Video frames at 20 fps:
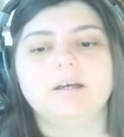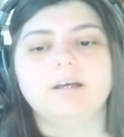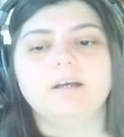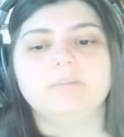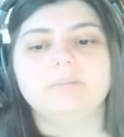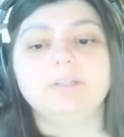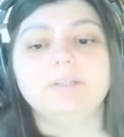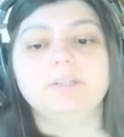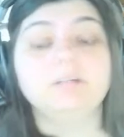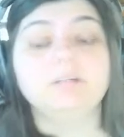
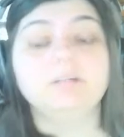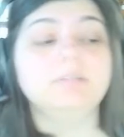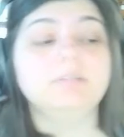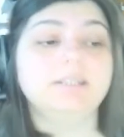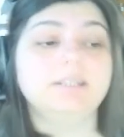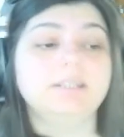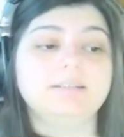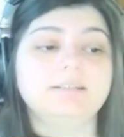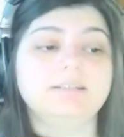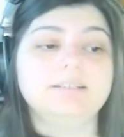We don't
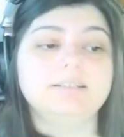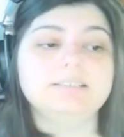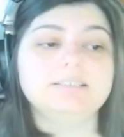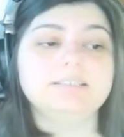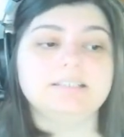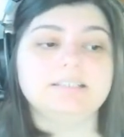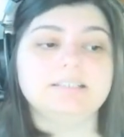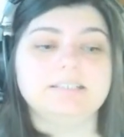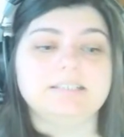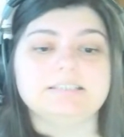need this.
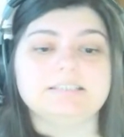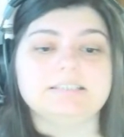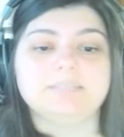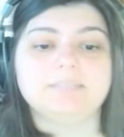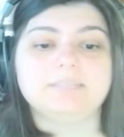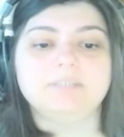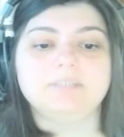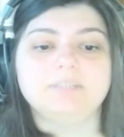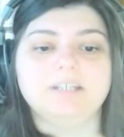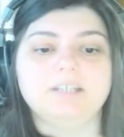It is
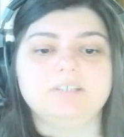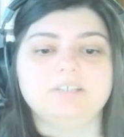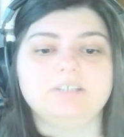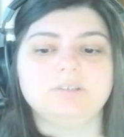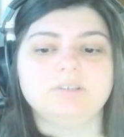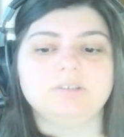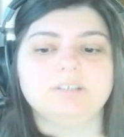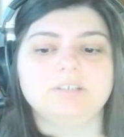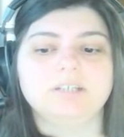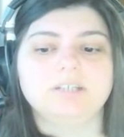empty, as you
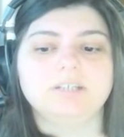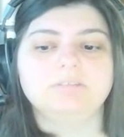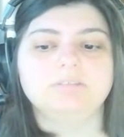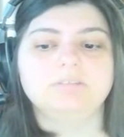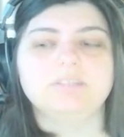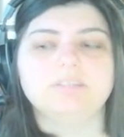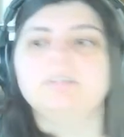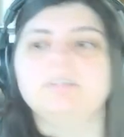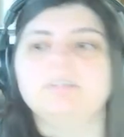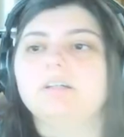can tell.
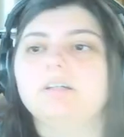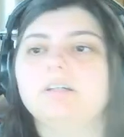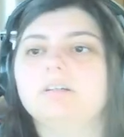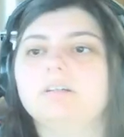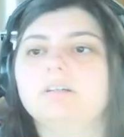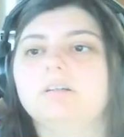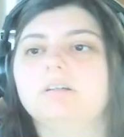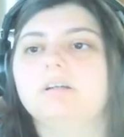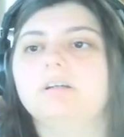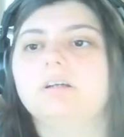Nothing there.
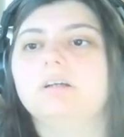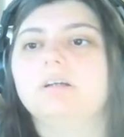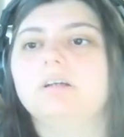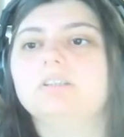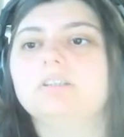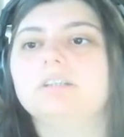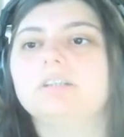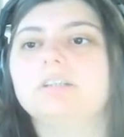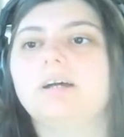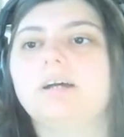
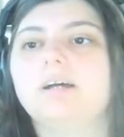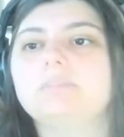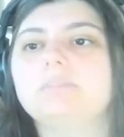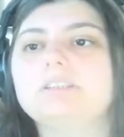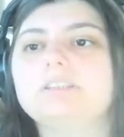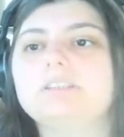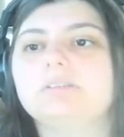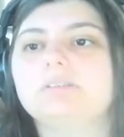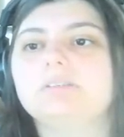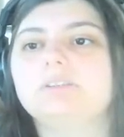So I'm
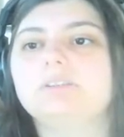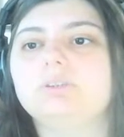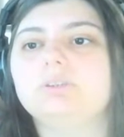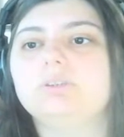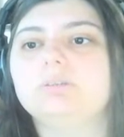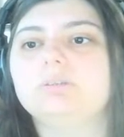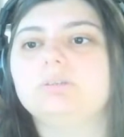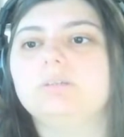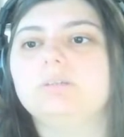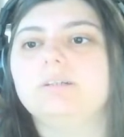just going
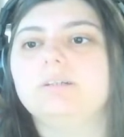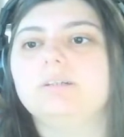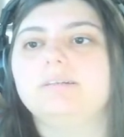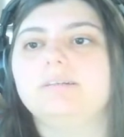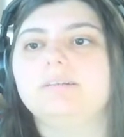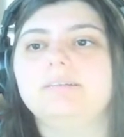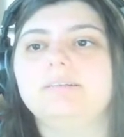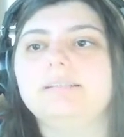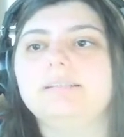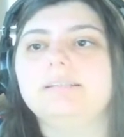to
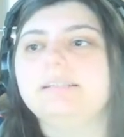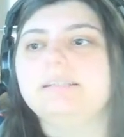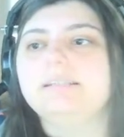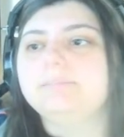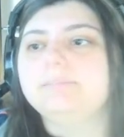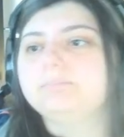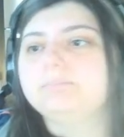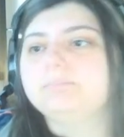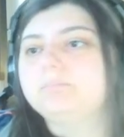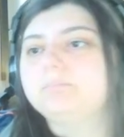delete.
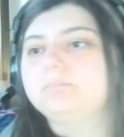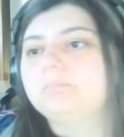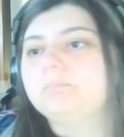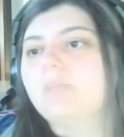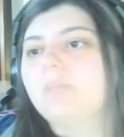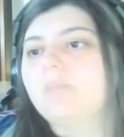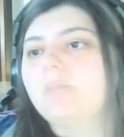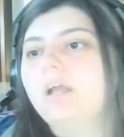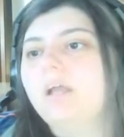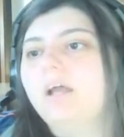
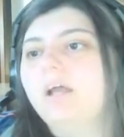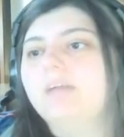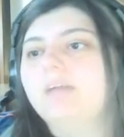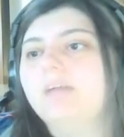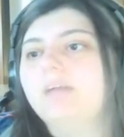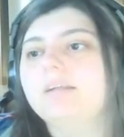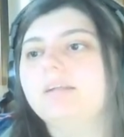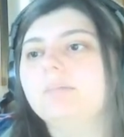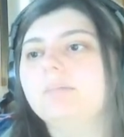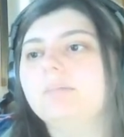And
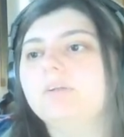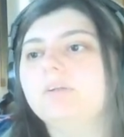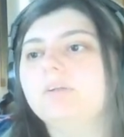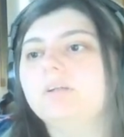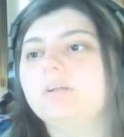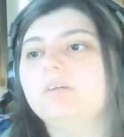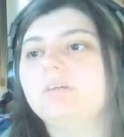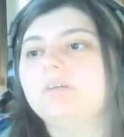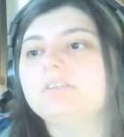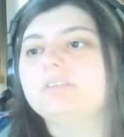then I'm going to
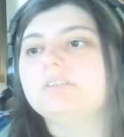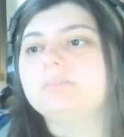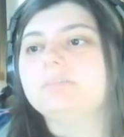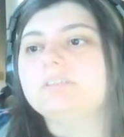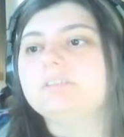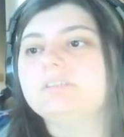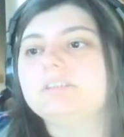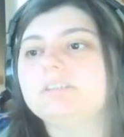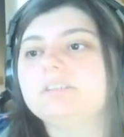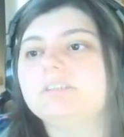go to the
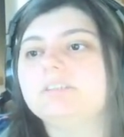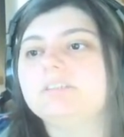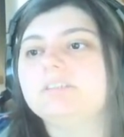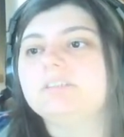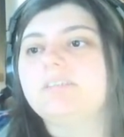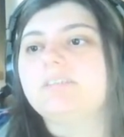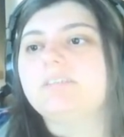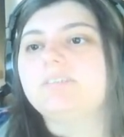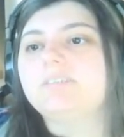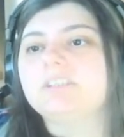material
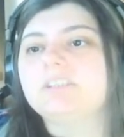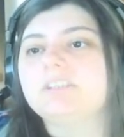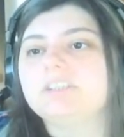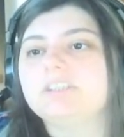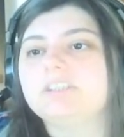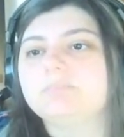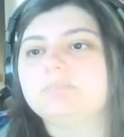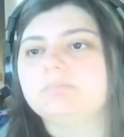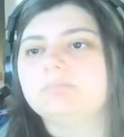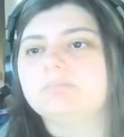definition.
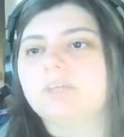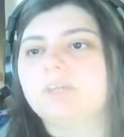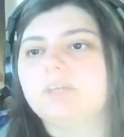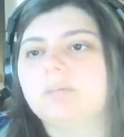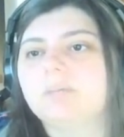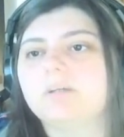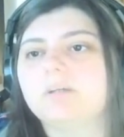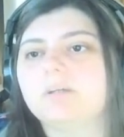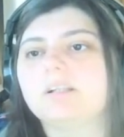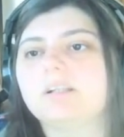I'm
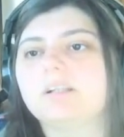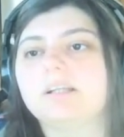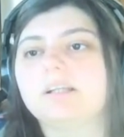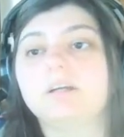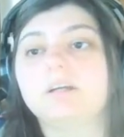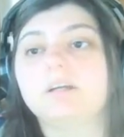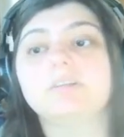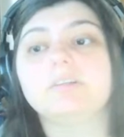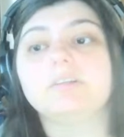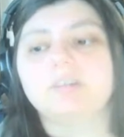going to click
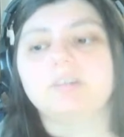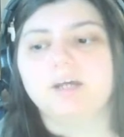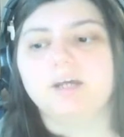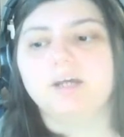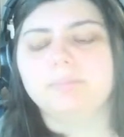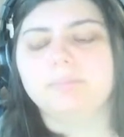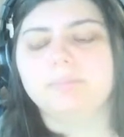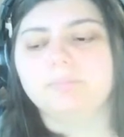on the top.